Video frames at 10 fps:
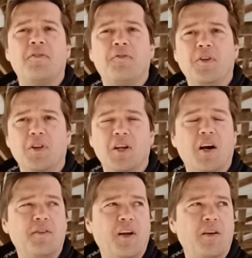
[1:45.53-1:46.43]
fill the
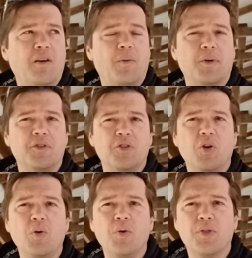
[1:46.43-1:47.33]
gun right around about
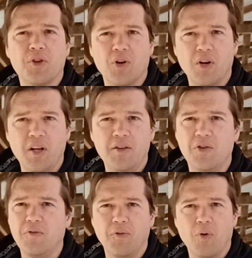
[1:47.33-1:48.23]
230,
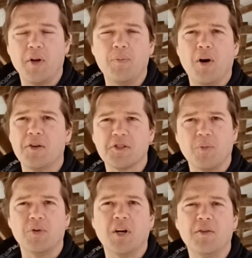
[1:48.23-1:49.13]
240 bar,
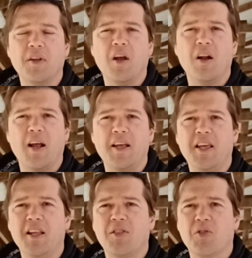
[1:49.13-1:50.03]
somewhere around there, and I
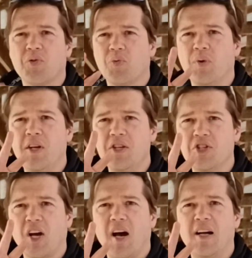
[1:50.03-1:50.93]
get 3
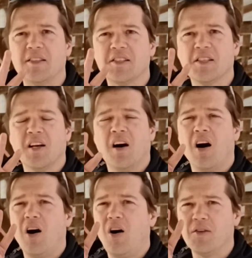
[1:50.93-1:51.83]
shots,
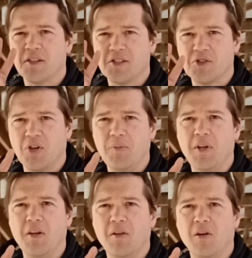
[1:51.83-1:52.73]
all extremely
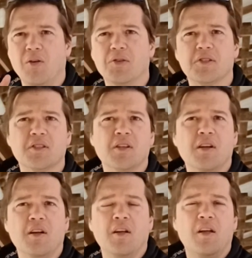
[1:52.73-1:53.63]
close.
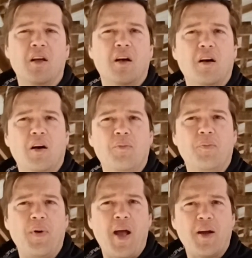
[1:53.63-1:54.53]

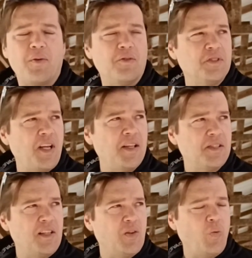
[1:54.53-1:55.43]
Back when I was
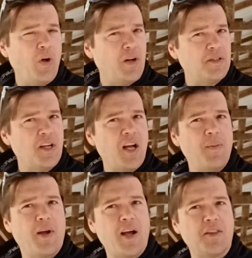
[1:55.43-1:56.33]
testing in the winter time,
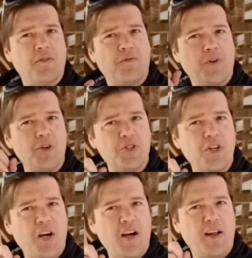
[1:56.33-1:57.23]
I got the first
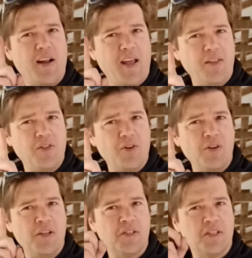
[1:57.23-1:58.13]
shot at
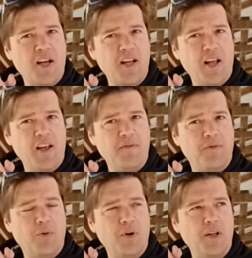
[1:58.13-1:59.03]
830, second
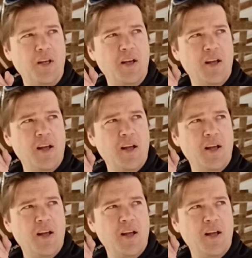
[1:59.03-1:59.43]
840,